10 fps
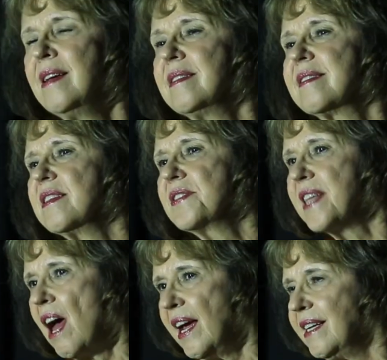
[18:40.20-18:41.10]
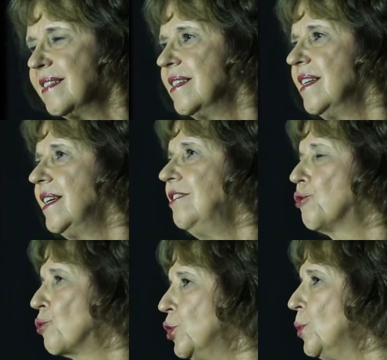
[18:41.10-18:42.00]
society
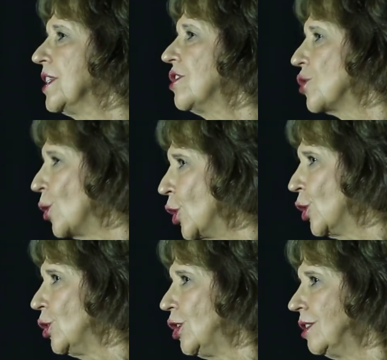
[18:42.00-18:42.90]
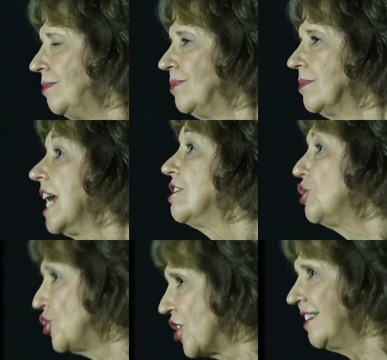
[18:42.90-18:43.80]
drew a circle
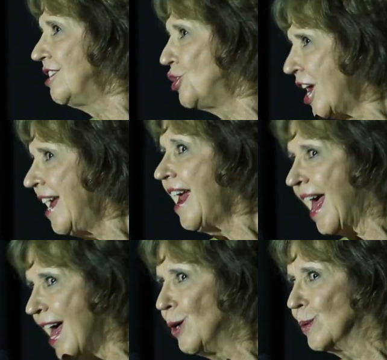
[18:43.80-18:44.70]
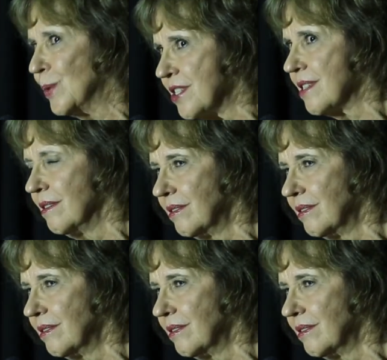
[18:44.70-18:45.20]
and shut Jay out.